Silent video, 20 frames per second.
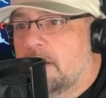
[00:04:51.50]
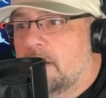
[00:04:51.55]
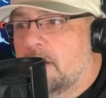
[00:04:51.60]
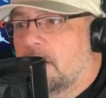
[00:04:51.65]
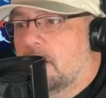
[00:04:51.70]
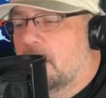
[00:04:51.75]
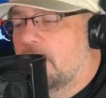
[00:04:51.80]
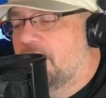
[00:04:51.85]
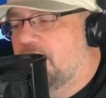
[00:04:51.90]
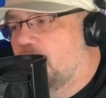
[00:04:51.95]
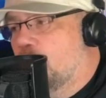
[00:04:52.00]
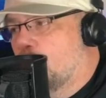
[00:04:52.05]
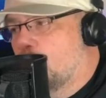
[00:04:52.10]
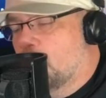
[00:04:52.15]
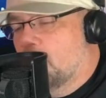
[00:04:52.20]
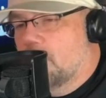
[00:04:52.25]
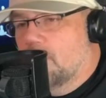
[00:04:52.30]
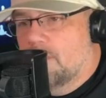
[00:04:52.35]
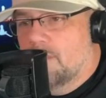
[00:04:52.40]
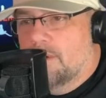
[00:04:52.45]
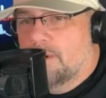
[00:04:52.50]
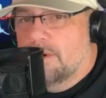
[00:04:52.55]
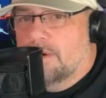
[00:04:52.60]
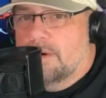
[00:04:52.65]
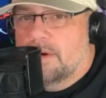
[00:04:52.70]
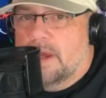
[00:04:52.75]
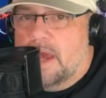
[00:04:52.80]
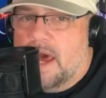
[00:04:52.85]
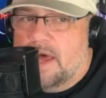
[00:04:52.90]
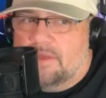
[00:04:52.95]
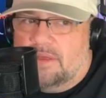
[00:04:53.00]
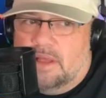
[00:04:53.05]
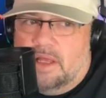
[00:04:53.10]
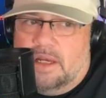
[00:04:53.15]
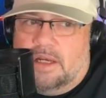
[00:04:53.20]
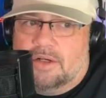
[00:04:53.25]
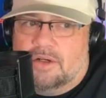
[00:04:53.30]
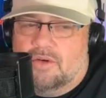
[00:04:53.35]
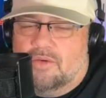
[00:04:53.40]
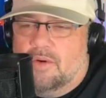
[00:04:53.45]
a former
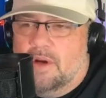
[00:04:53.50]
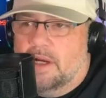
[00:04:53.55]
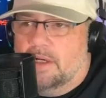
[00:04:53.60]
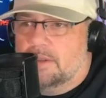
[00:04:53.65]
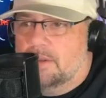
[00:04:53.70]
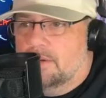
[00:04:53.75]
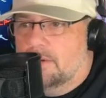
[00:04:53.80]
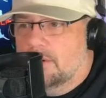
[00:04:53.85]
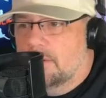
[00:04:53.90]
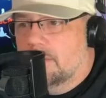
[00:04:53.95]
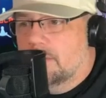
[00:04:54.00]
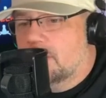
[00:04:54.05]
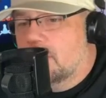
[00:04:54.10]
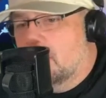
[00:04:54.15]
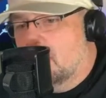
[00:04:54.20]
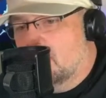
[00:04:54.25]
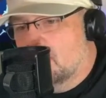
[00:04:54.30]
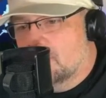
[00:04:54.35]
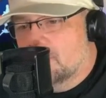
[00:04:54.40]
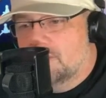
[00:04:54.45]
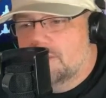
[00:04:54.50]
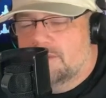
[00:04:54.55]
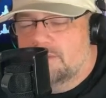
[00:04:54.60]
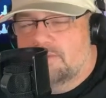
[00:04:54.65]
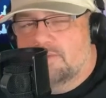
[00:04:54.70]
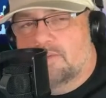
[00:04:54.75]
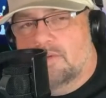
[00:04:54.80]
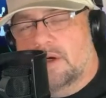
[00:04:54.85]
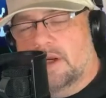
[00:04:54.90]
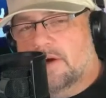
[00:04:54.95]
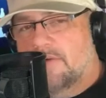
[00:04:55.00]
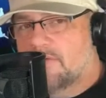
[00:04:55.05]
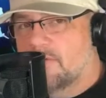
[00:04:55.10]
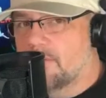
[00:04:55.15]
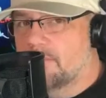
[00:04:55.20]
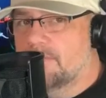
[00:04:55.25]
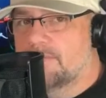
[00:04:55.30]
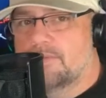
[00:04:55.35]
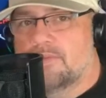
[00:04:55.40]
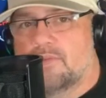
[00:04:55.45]
athletic director, coach, whatever,
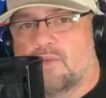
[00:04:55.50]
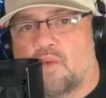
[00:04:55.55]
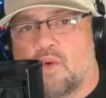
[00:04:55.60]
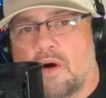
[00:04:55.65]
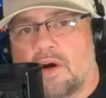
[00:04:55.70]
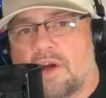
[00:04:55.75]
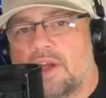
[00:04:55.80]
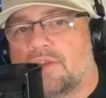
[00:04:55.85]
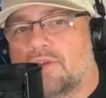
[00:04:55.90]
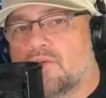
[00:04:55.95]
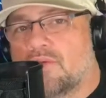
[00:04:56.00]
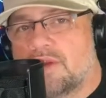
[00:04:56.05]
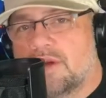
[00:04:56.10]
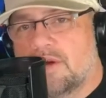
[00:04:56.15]
working through the